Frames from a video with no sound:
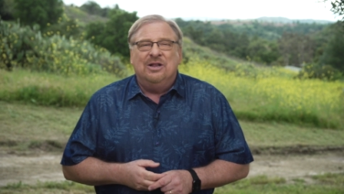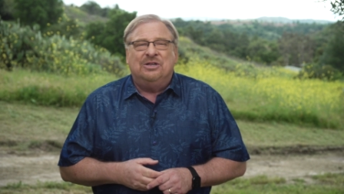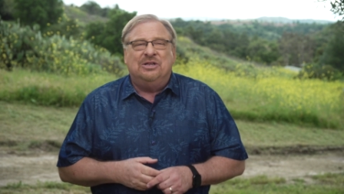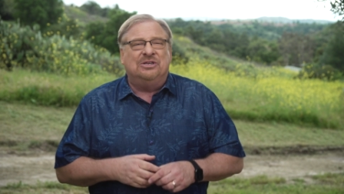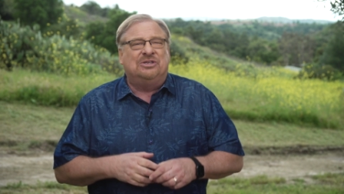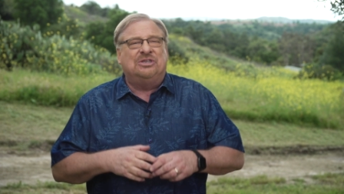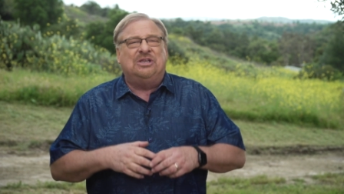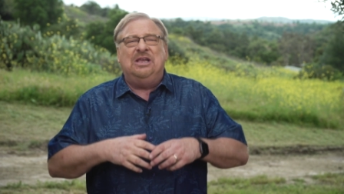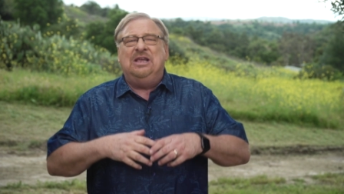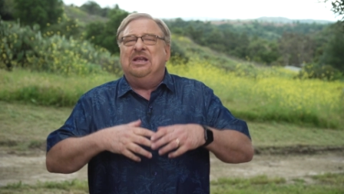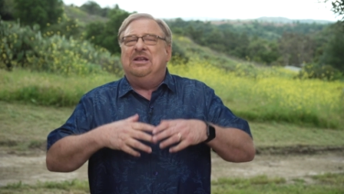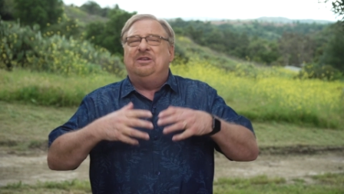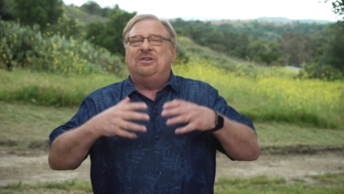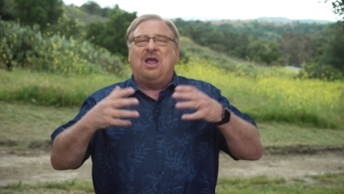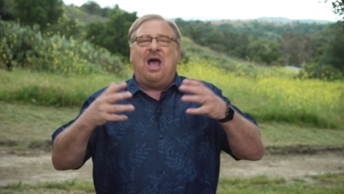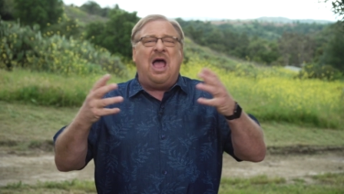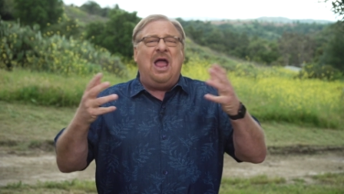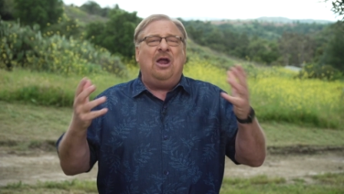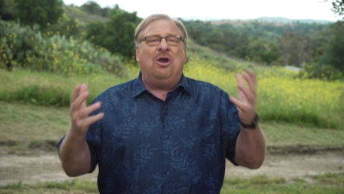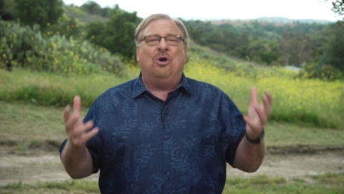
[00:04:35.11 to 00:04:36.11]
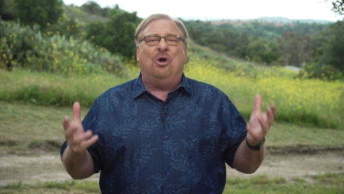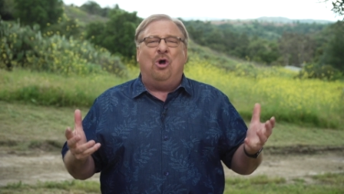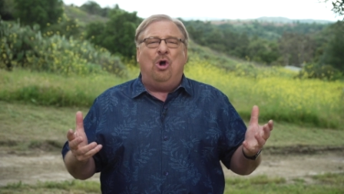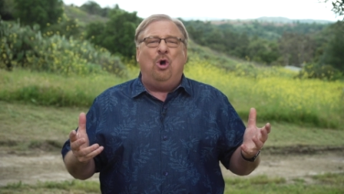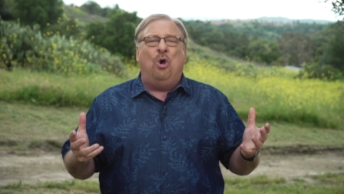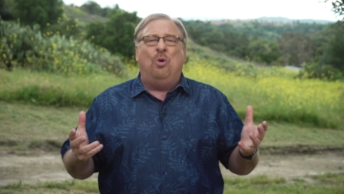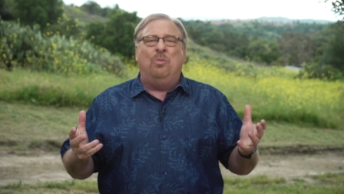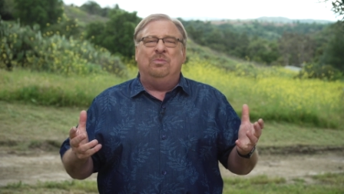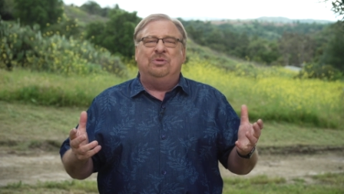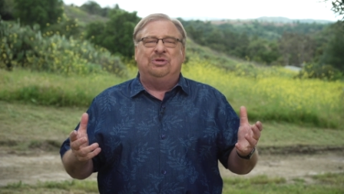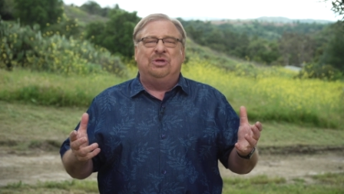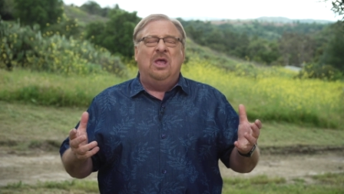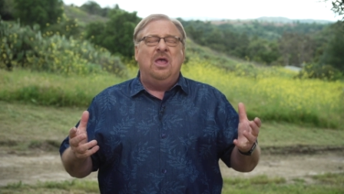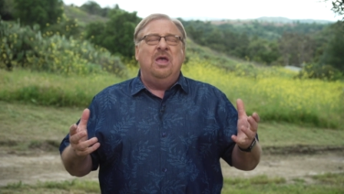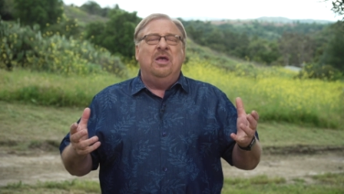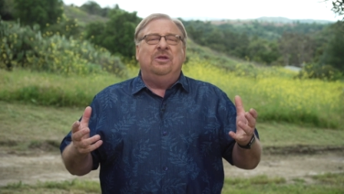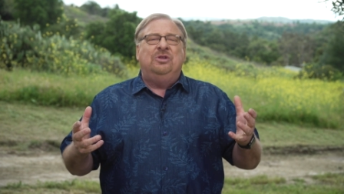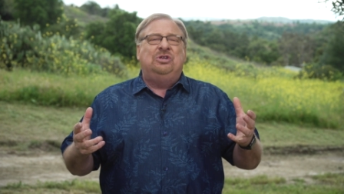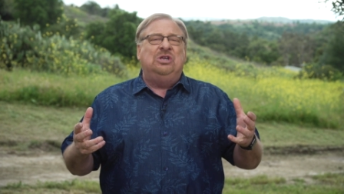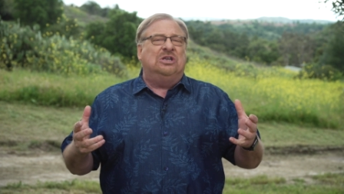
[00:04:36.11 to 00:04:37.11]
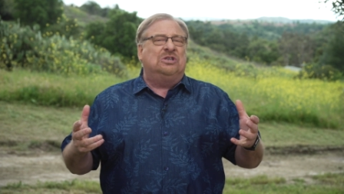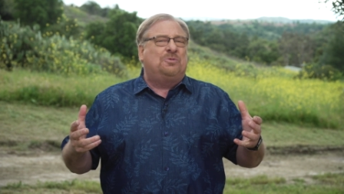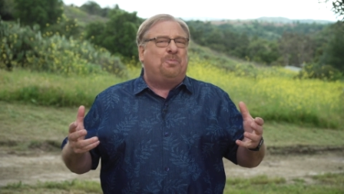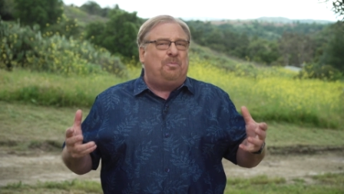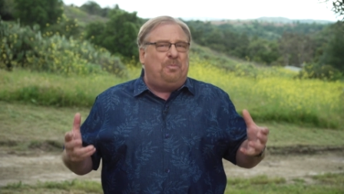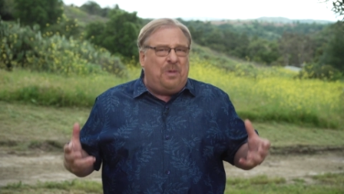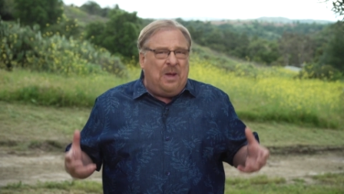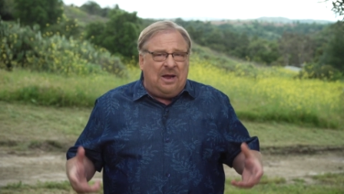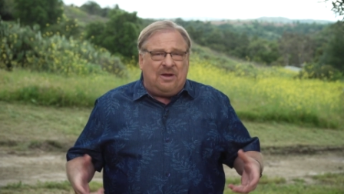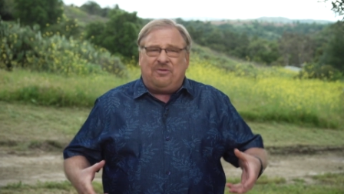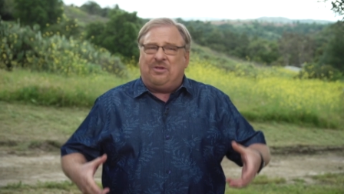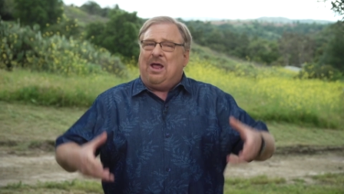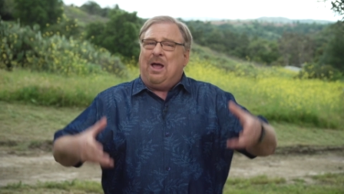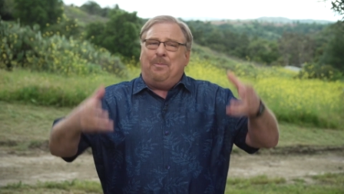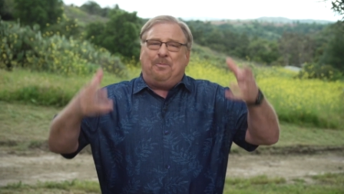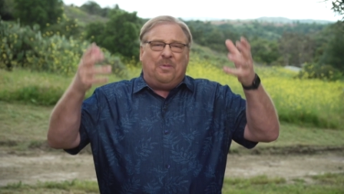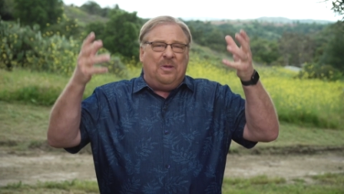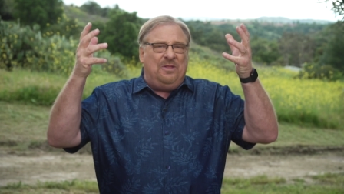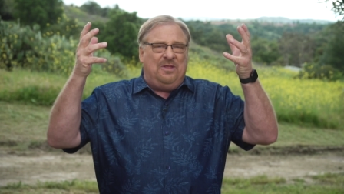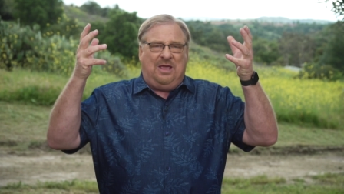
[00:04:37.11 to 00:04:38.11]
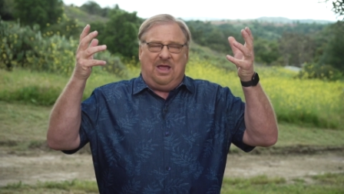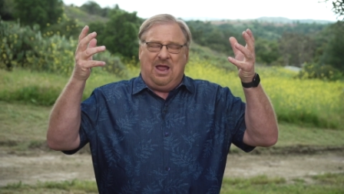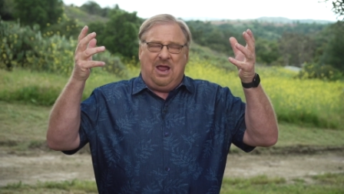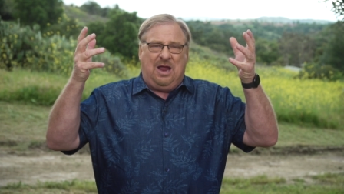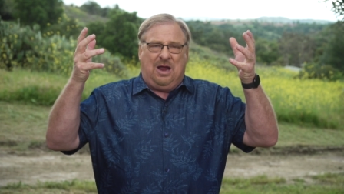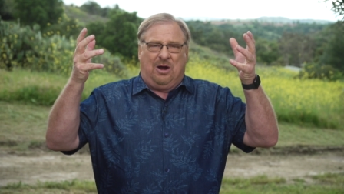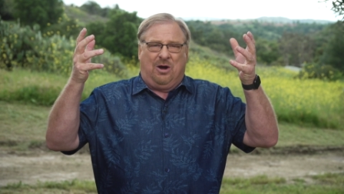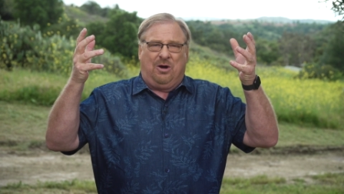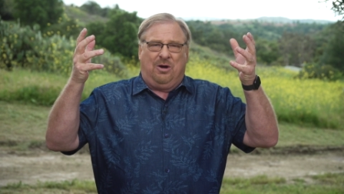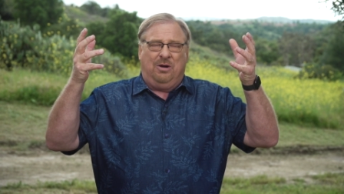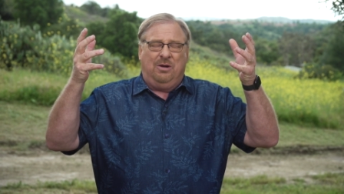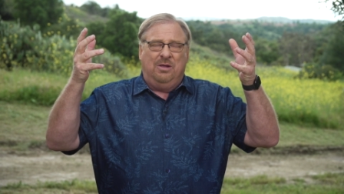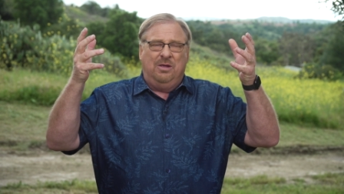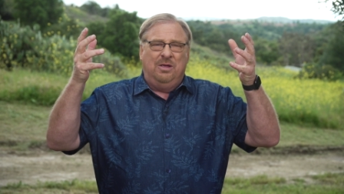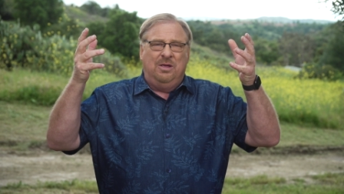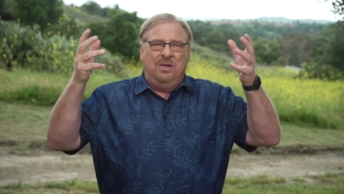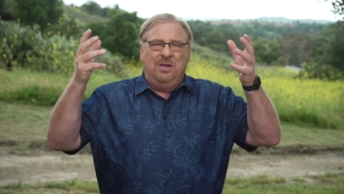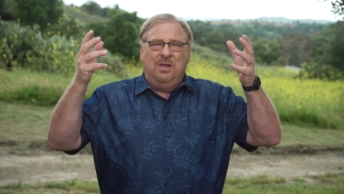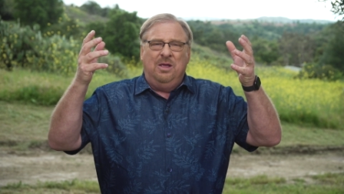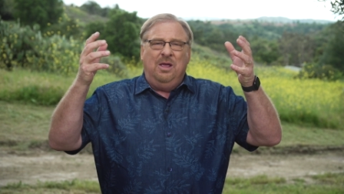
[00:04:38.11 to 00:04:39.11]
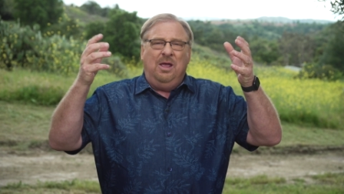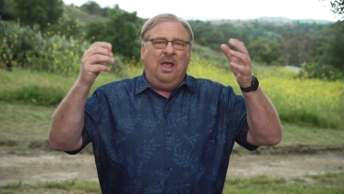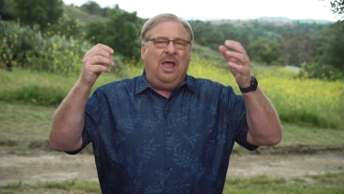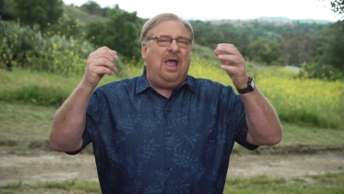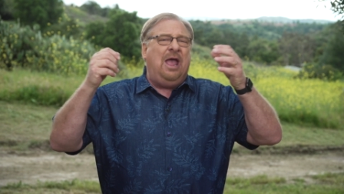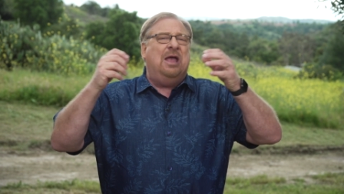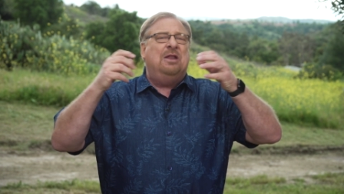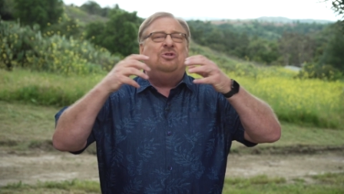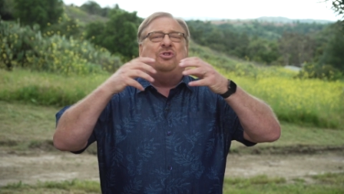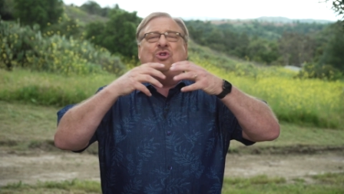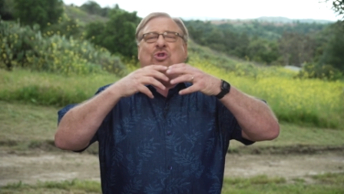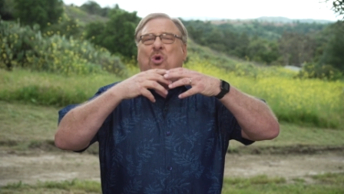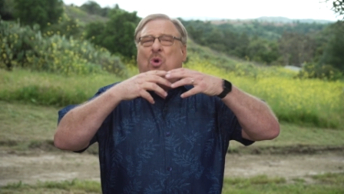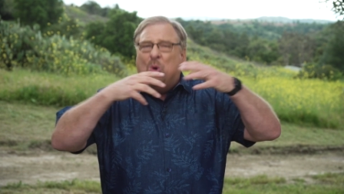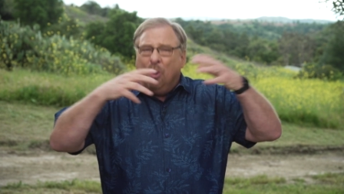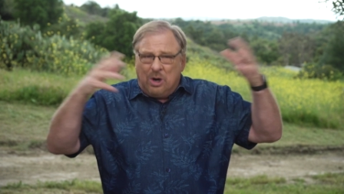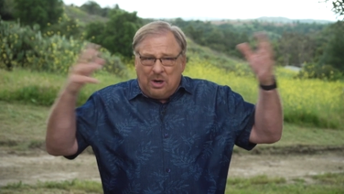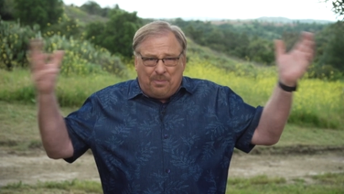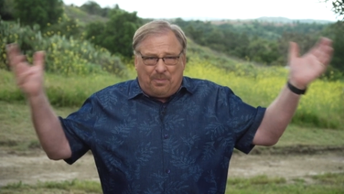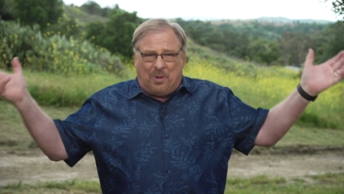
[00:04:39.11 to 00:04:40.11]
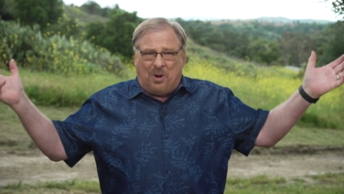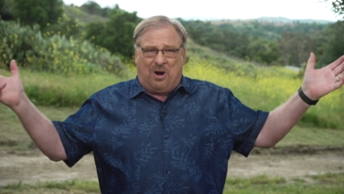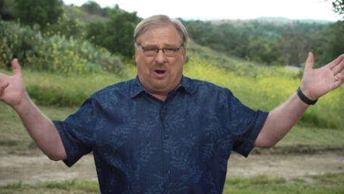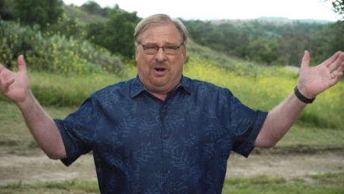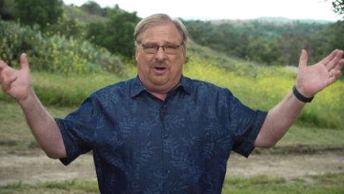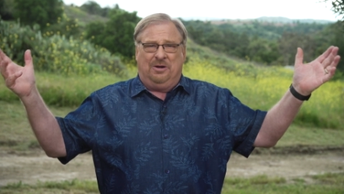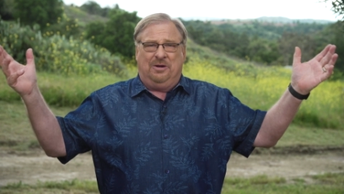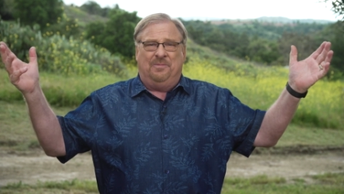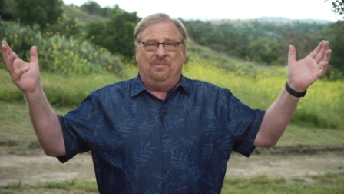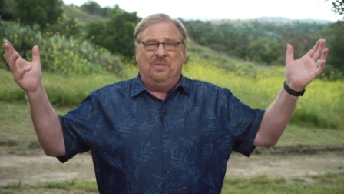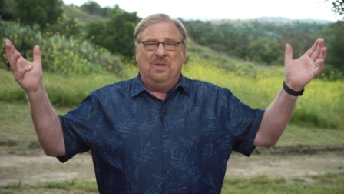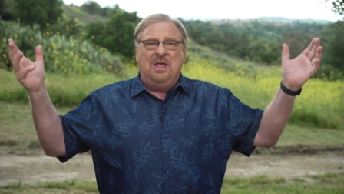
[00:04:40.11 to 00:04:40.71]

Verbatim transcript: to see entire homes just picked up in the air and torn apart,